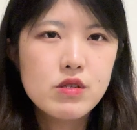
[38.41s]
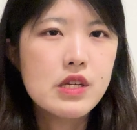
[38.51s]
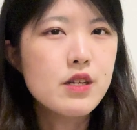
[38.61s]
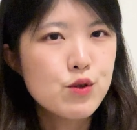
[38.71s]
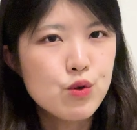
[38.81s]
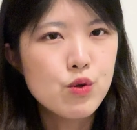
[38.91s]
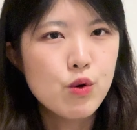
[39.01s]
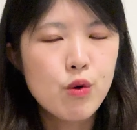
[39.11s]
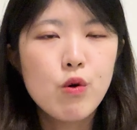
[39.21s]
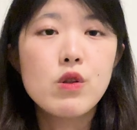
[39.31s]
seasonal
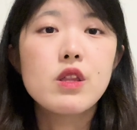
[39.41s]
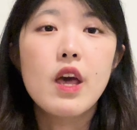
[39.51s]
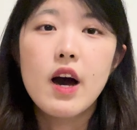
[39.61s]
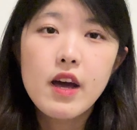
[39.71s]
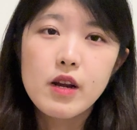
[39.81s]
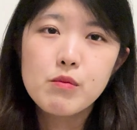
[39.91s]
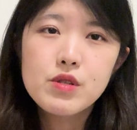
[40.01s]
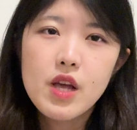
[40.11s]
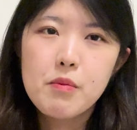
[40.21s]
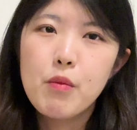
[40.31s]
or holiday items,
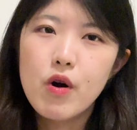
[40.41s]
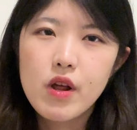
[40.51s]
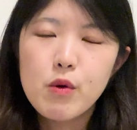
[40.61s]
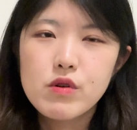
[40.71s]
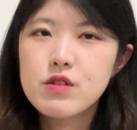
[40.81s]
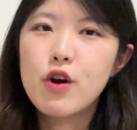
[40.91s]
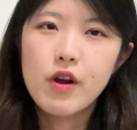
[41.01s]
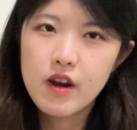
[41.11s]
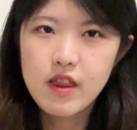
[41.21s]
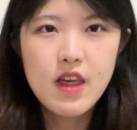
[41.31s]
and Martie was
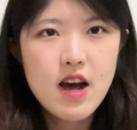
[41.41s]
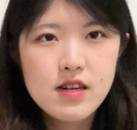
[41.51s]
targeting that.